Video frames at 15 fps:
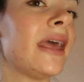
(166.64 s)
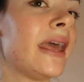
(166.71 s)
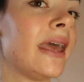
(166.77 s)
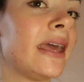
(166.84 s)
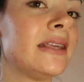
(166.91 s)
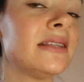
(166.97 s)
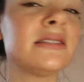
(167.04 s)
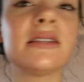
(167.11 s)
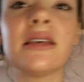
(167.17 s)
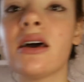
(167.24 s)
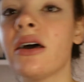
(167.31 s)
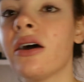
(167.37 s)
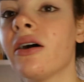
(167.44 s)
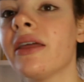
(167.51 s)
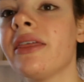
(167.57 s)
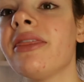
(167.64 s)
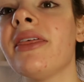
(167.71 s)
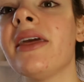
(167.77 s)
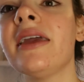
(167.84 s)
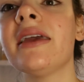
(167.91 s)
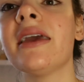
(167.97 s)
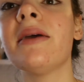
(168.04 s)
it is. I
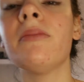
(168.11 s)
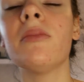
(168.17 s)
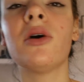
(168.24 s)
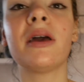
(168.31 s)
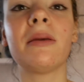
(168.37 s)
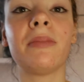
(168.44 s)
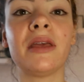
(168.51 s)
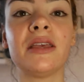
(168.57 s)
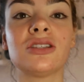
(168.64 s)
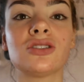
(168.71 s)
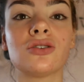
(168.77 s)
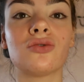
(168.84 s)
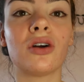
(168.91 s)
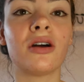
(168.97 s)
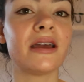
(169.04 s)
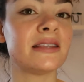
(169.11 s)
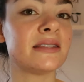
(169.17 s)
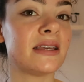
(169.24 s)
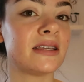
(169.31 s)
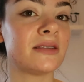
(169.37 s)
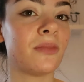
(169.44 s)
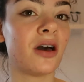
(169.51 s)
think it might be
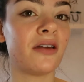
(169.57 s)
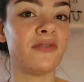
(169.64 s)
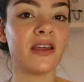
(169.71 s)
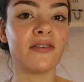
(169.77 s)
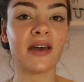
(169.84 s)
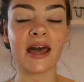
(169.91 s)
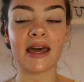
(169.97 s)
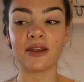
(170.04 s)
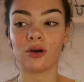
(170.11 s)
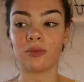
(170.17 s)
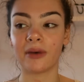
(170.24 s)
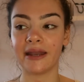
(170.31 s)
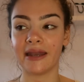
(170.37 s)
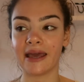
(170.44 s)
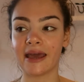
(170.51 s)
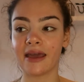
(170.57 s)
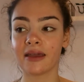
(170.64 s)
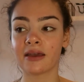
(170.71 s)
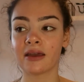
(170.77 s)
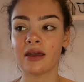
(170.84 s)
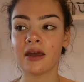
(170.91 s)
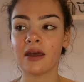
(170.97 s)
psoriasis, but I've never had it on my
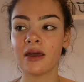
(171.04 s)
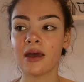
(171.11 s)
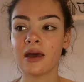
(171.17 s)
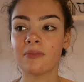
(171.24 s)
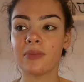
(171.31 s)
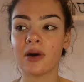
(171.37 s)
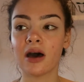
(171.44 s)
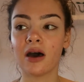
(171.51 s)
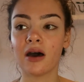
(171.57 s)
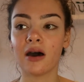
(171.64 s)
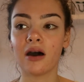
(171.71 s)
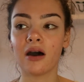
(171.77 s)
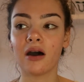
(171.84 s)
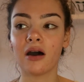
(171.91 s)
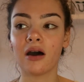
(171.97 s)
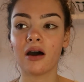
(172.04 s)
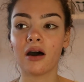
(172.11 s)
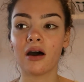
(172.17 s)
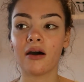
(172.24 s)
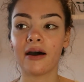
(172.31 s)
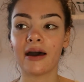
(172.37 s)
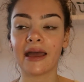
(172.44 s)
neck, but
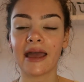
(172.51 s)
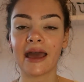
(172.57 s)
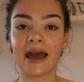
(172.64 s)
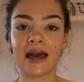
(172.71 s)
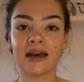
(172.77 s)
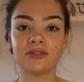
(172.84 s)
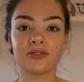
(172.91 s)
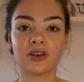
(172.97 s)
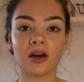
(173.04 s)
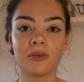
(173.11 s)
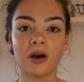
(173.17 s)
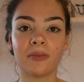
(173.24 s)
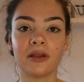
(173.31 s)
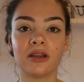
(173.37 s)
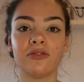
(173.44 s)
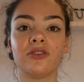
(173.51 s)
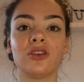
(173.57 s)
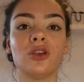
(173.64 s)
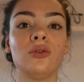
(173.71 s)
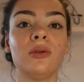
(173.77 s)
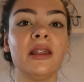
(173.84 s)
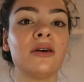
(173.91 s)
I have come up in a
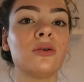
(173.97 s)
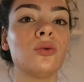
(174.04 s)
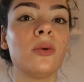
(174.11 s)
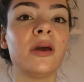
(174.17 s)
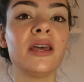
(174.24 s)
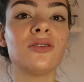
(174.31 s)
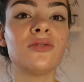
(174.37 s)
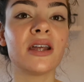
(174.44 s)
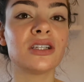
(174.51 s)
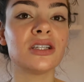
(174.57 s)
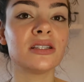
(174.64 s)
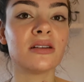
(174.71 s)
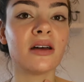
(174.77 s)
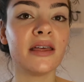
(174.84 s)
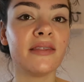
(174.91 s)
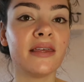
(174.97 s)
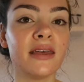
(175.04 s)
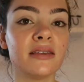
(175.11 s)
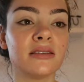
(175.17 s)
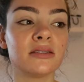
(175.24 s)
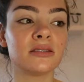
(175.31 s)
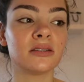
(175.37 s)
few little weird rashes like
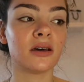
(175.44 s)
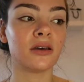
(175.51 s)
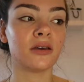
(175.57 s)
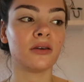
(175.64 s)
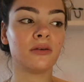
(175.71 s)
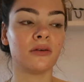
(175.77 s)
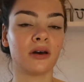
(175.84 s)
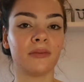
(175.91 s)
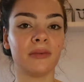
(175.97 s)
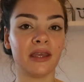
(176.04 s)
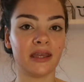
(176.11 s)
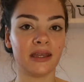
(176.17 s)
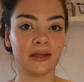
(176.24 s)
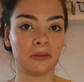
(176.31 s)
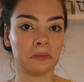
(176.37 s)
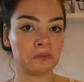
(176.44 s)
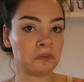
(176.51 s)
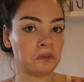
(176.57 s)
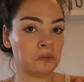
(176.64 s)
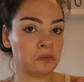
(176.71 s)
this. So I mean,